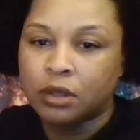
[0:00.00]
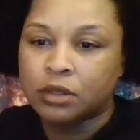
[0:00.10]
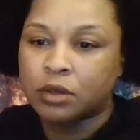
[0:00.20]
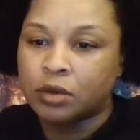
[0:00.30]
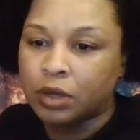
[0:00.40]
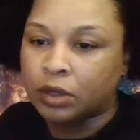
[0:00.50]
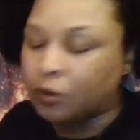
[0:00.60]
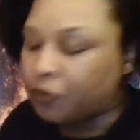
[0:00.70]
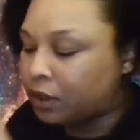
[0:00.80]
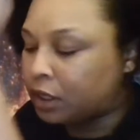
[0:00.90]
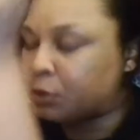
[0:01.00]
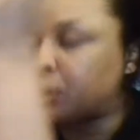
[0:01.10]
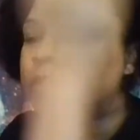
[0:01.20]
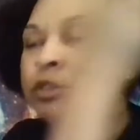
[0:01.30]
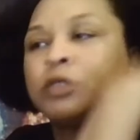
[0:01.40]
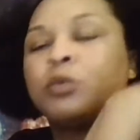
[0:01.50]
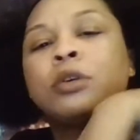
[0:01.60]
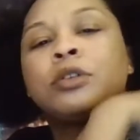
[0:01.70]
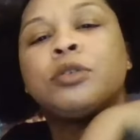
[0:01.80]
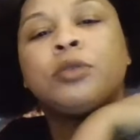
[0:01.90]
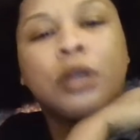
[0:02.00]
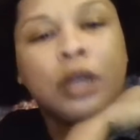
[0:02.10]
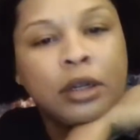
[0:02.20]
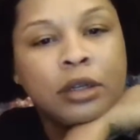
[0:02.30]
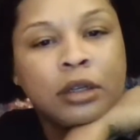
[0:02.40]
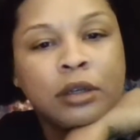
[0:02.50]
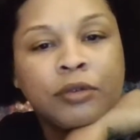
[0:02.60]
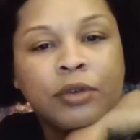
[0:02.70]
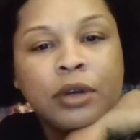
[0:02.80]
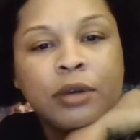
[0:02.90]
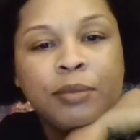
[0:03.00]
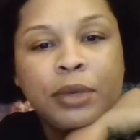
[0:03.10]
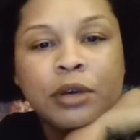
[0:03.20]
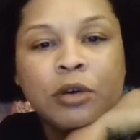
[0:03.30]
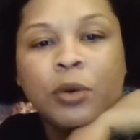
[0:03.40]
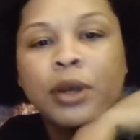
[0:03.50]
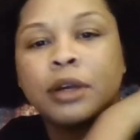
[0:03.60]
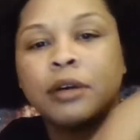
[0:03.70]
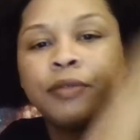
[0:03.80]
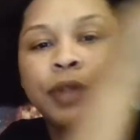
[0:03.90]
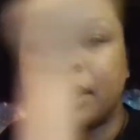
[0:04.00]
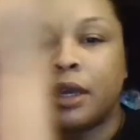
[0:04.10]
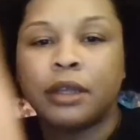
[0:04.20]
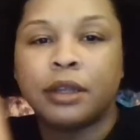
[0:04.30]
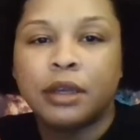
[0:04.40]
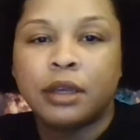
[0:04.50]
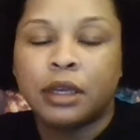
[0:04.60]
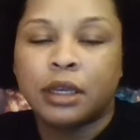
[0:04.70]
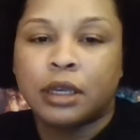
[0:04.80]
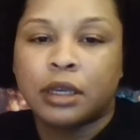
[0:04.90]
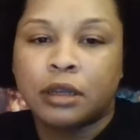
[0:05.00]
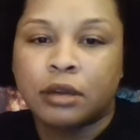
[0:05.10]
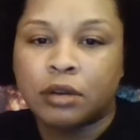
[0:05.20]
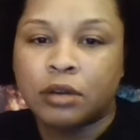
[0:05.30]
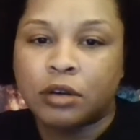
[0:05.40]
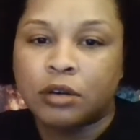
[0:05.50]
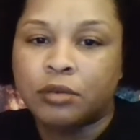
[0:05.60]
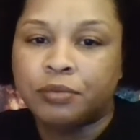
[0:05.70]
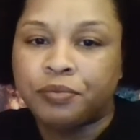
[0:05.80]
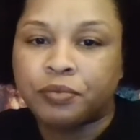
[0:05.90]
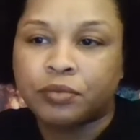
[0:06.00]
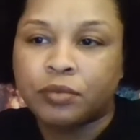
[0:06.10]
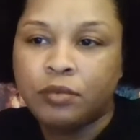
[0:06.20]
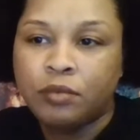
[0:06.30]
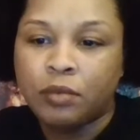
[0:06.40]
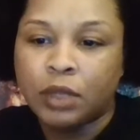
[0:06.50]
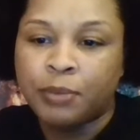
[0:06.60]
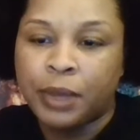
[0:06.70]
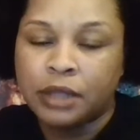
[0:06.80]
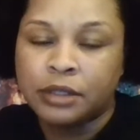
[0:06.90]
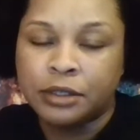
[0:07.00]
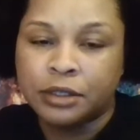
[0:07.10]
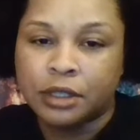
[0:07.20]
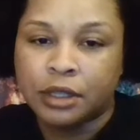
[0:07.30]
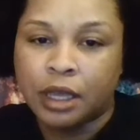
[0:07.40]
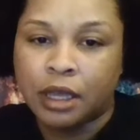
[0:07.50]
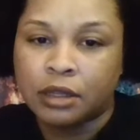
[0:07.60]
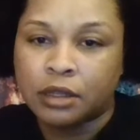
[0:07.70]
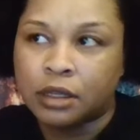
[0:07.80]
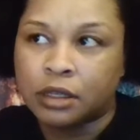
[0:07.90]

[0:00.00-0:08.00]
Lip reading: So I do feel like Spirit just wants you to kind of be aware of that and, pay attention to that,